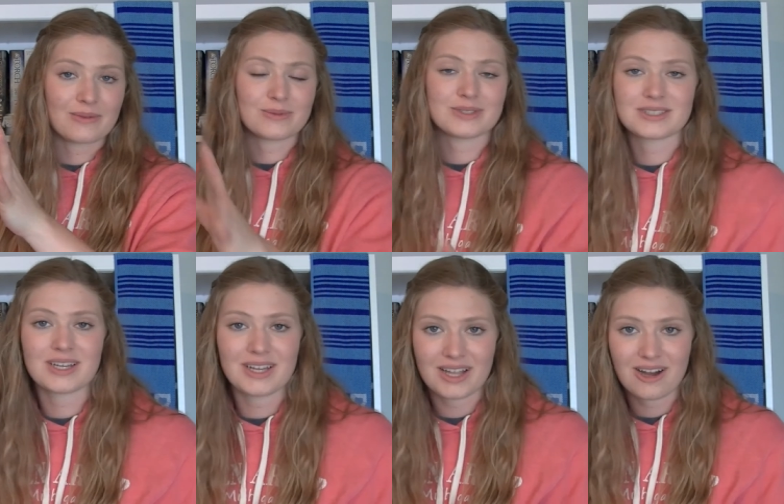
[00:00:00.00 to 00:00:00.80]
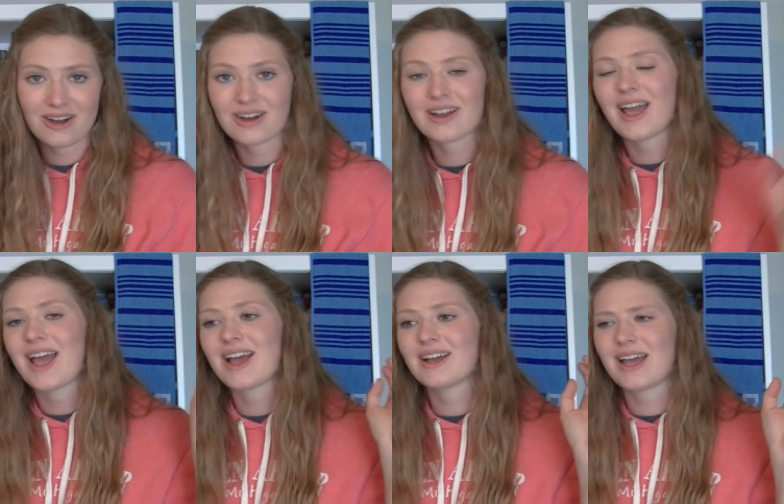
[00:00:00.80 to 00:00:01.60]
was getting hung
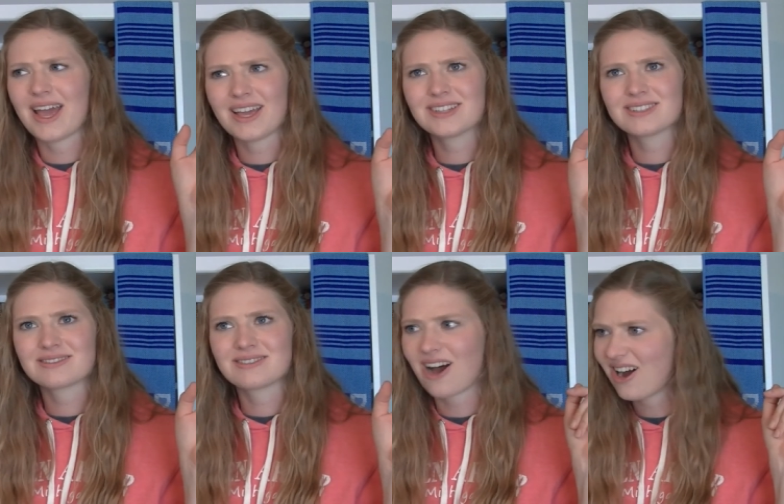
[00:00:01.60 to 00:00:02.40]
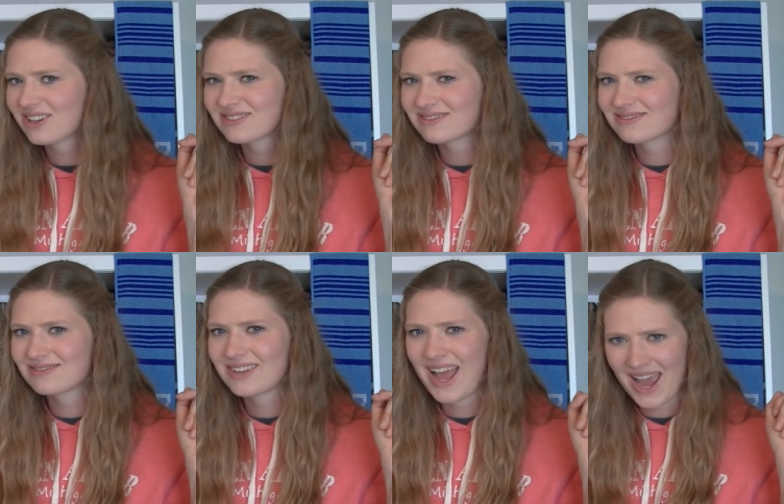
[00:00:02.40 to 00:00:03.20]
and
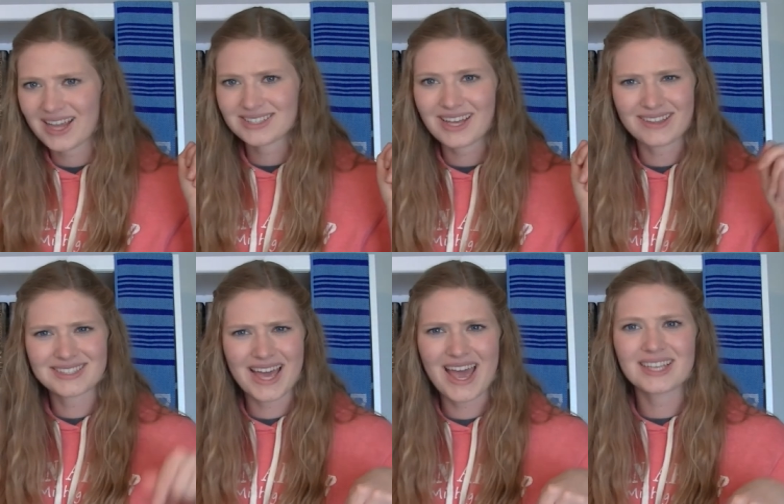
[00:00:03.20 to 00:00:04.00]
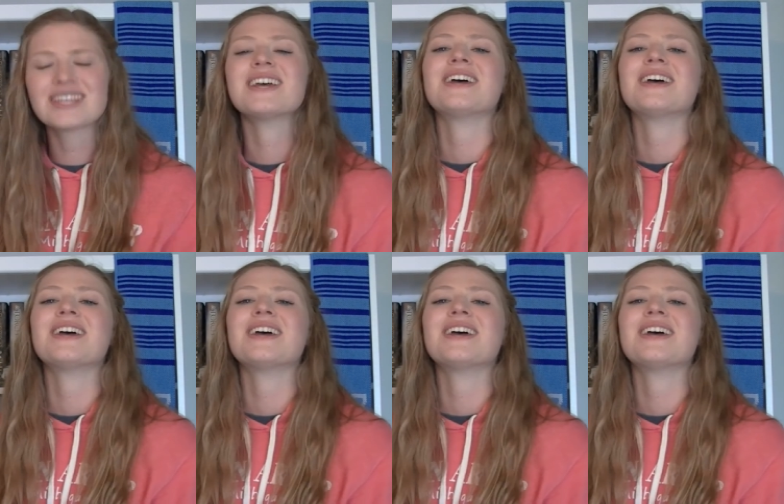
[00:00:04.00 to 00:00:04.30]
hanged, I think it's hanged,